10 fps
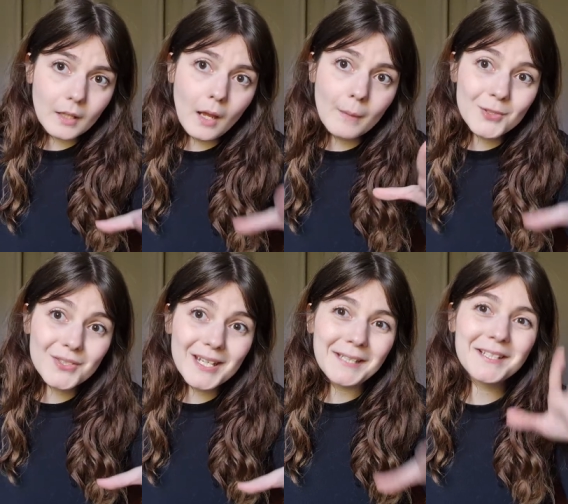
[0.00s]
I'm
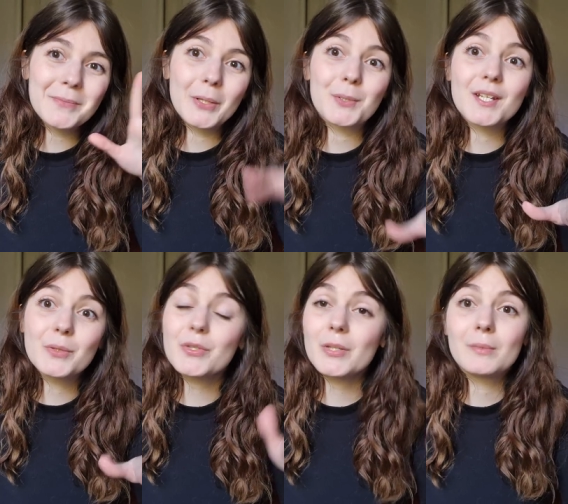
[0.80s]
just saying this because I
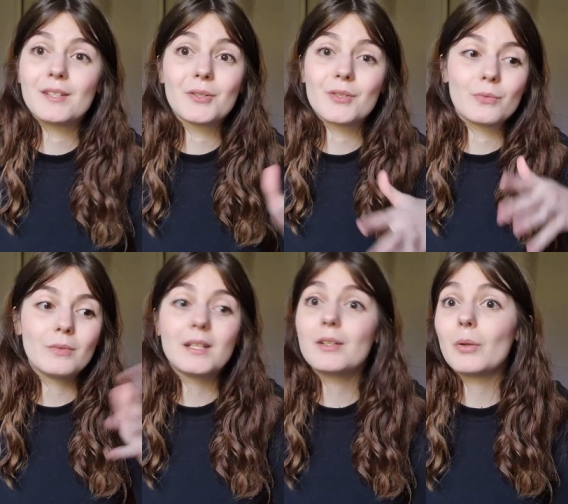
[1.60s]
know some knitters
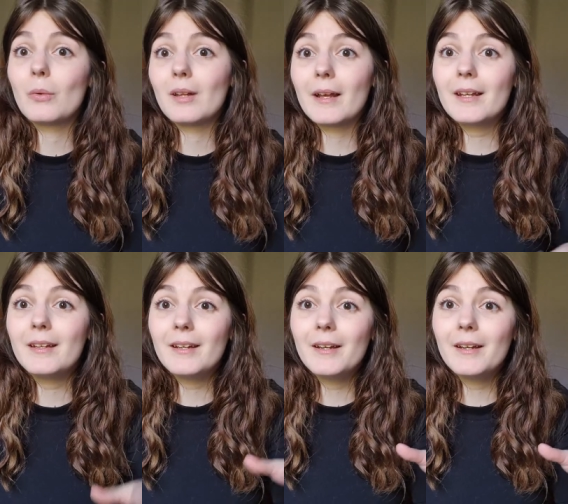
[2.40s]
really don't like